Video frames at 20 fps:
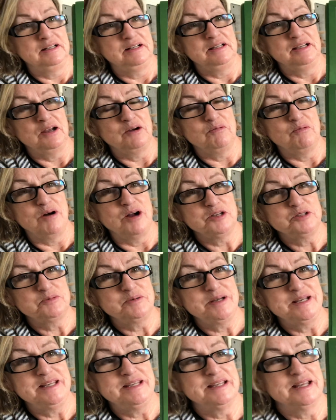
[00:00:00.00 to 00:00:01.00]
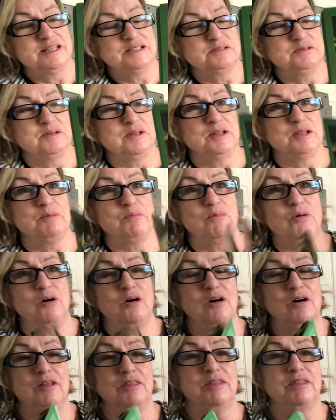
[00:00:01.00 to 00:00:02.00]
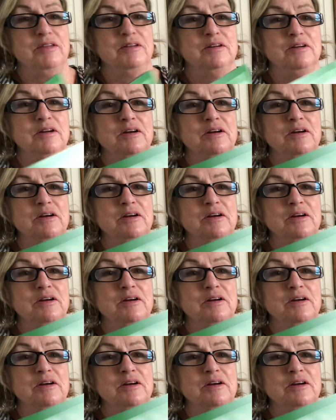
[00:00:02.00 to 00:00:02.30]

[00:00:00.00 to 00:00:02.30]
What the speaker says: Now watch what he does with the moth.